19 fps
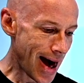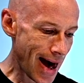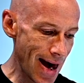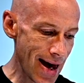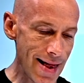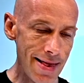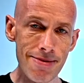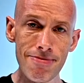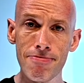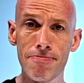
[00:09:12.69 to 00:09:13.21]

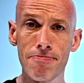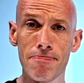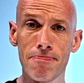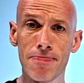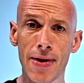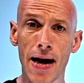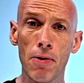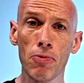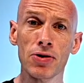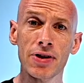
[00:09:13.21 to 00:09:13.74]
And
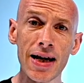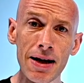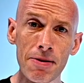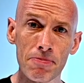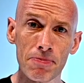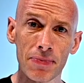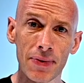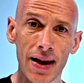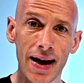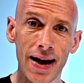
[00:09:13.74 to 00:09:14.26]
that was
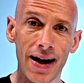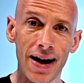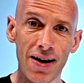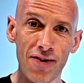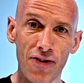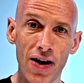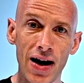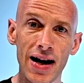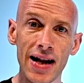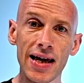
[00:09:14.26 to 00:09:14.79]
it. Uh, a
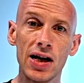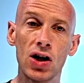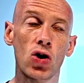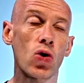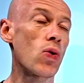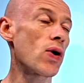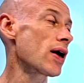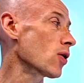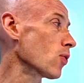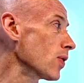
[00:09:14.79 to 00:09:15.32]
fairly
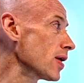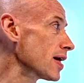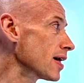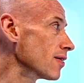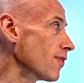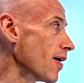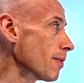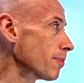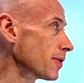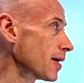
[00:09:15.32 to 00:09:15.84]
quick week
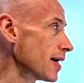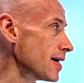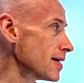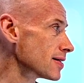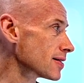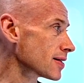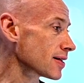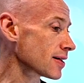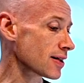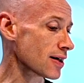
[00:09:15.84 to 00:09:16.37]
of
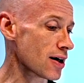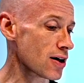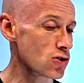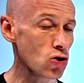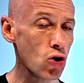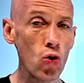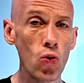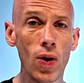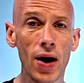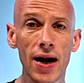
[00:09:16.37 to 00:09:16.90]
updates. As
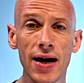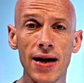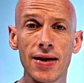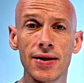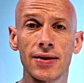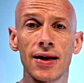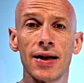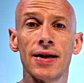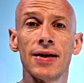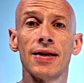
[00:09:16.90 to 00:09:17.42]

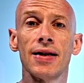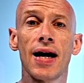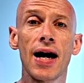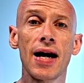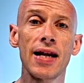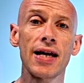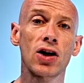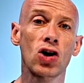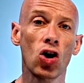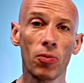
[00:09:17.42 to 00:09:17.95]
always,
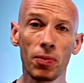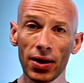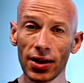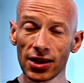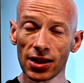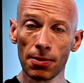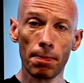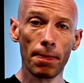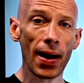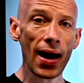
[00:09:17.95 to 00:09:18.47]
any
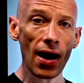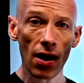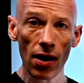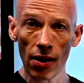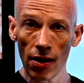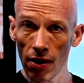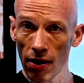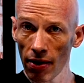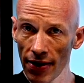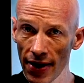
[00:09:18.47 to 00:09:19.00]
comments
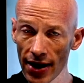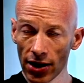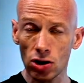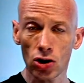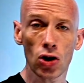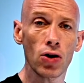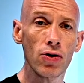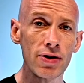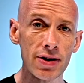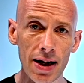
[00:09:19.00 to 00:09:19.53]
about this
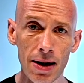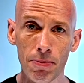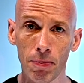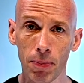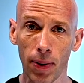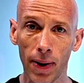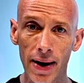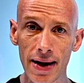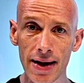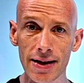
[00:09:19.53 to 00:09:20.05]
content,
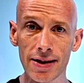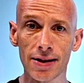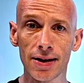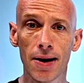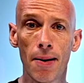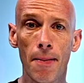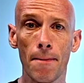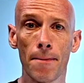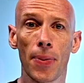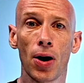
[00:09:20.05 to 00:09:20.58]
please
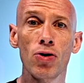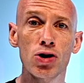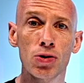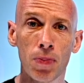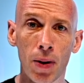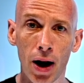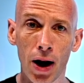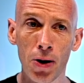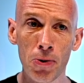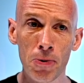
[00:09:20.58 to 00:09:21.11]
post
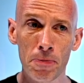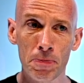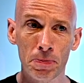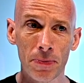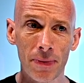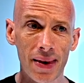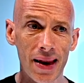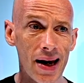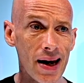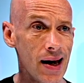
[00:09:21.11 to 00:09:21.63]
below.
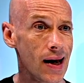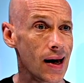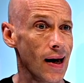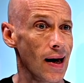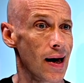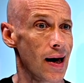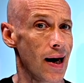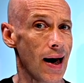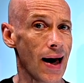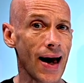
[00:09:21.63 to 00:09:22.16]

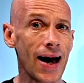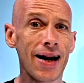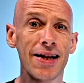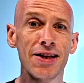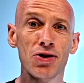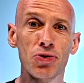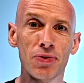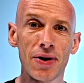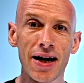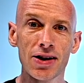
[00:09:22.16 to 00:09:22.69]
And
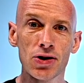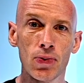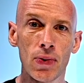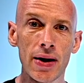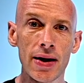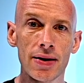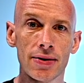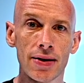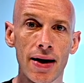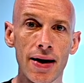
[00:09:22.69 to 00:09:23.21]
until next
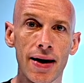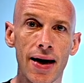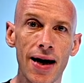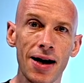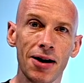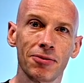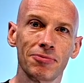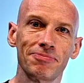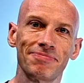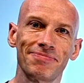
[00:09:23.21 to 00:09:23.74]
week, take
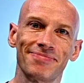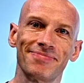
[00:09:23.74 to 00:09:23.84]
care.